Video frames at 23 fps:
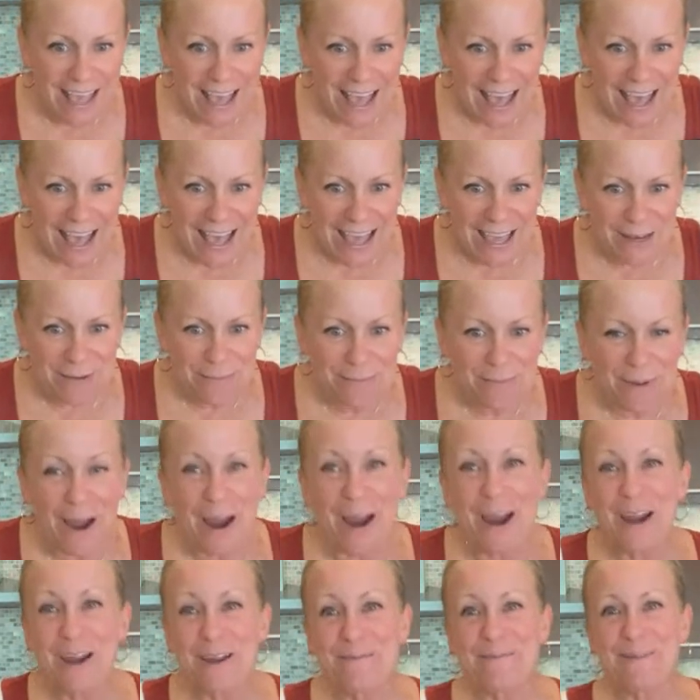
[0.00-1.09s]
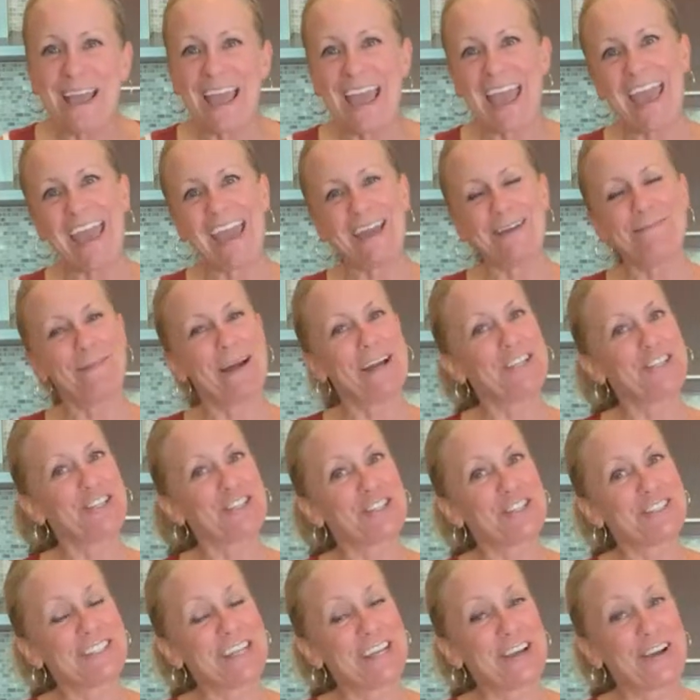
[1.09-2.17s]
And Barb, hey, my
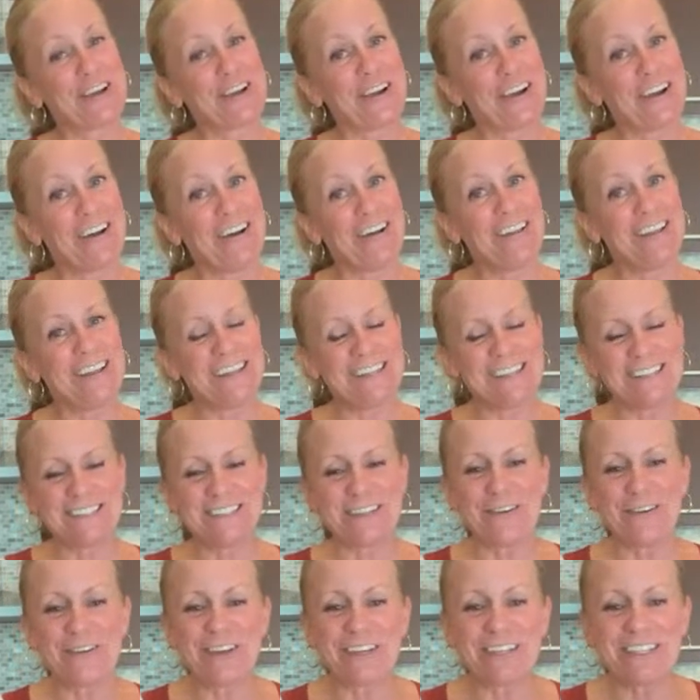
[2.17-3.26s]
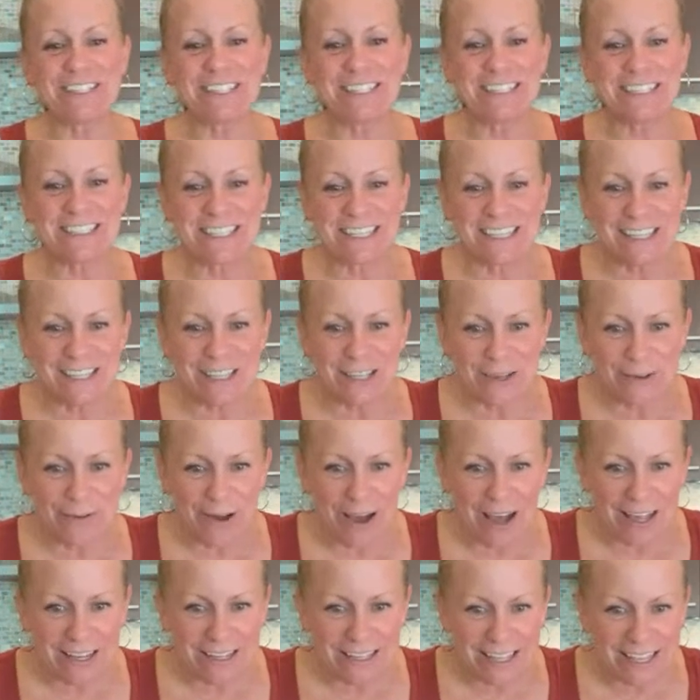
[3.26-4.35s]
Jersey girl, it's so good to see you
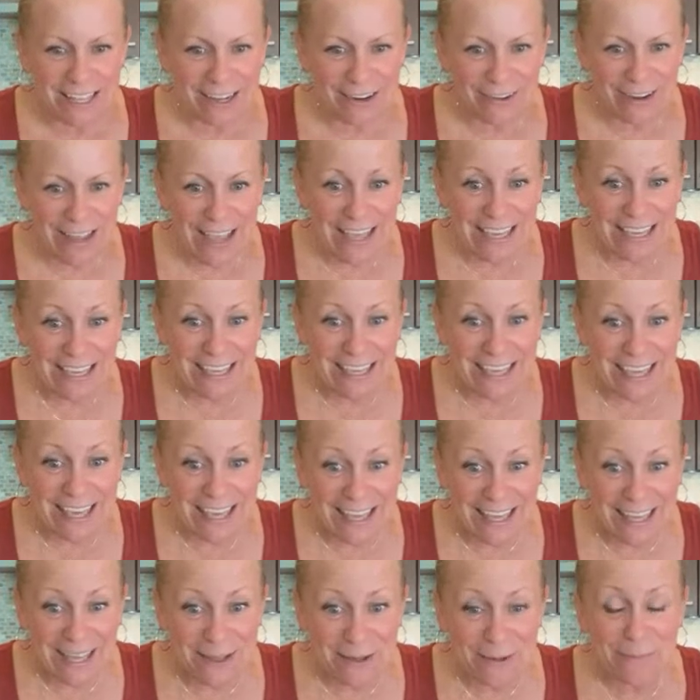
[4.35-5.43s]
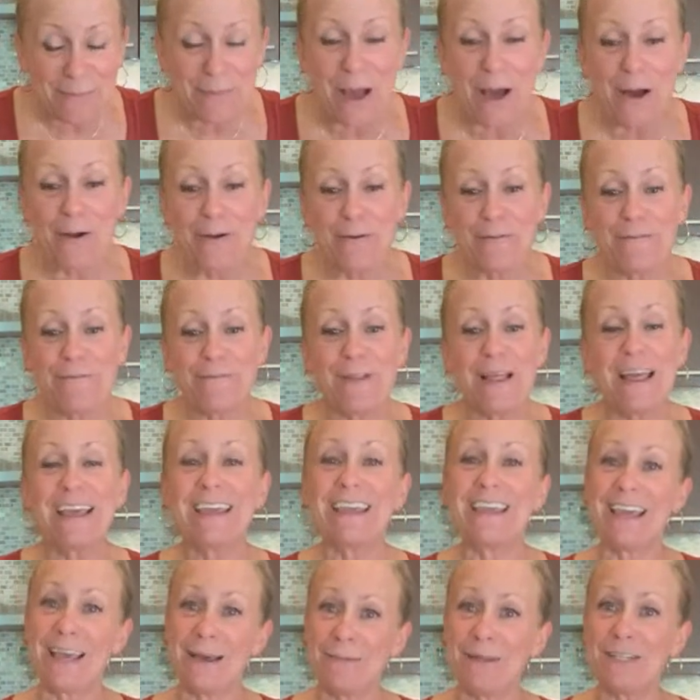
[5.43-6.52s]
on here. And Kim, oh,
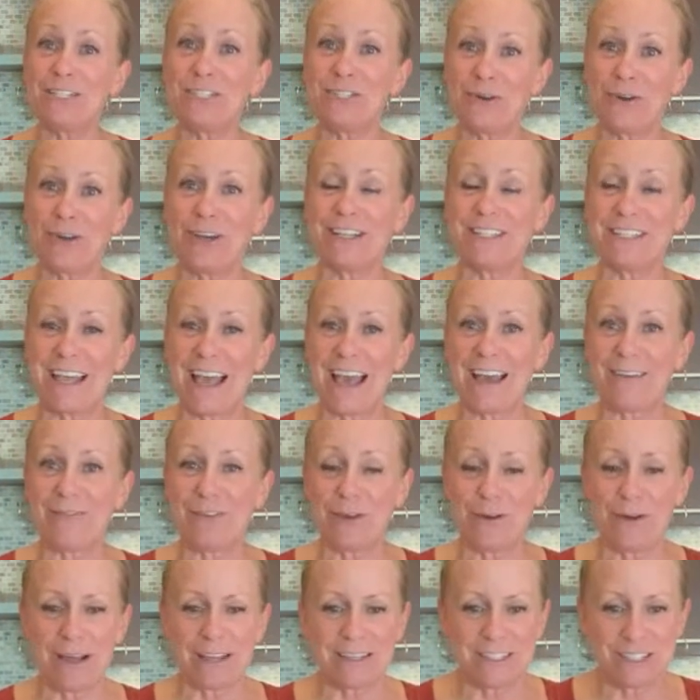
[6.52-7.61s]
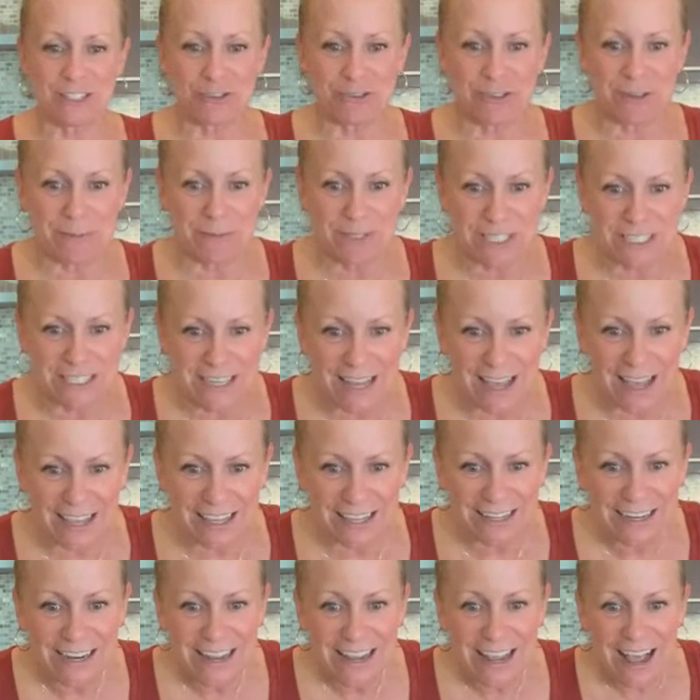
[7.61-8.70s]
Kim, it's so good to have you on stream
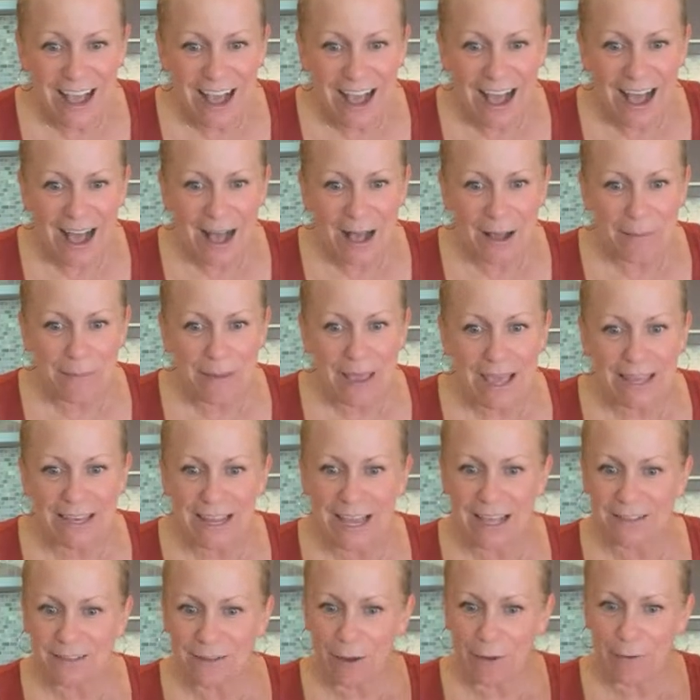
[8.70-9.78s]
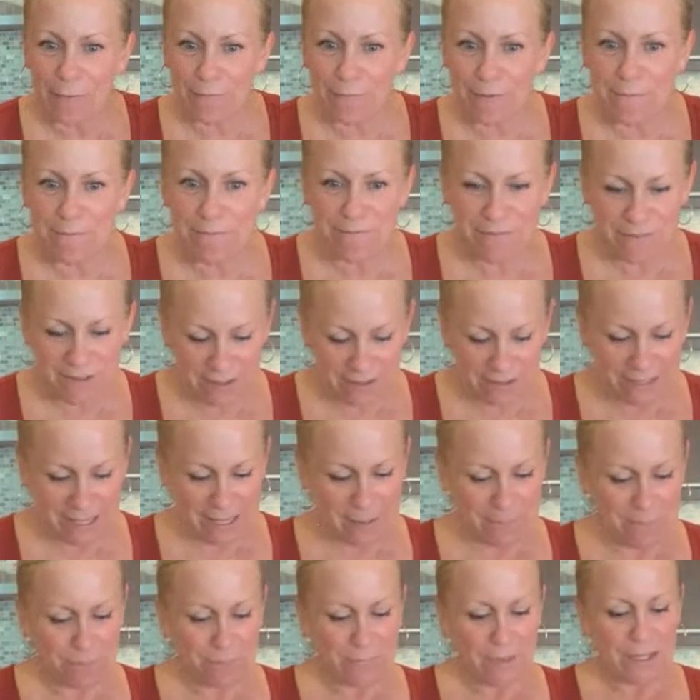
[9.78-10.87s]
tonight. And hello from
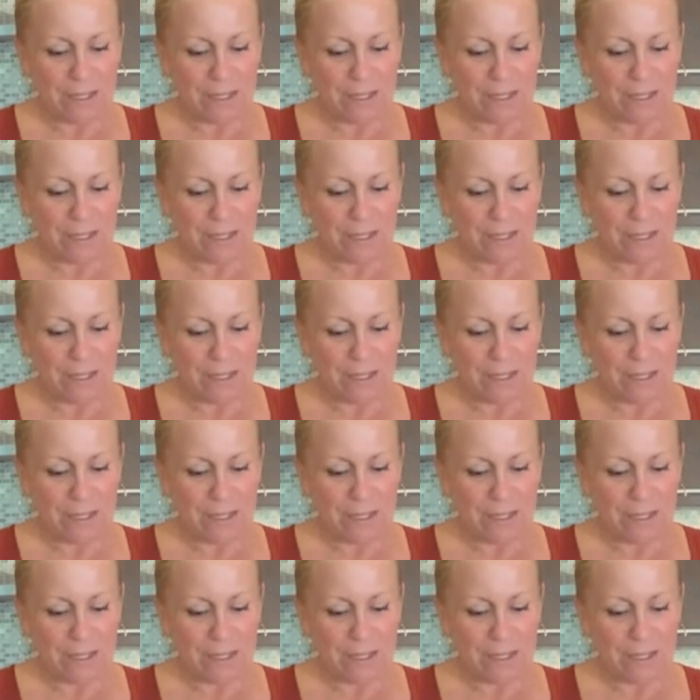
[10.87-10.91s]
Philly.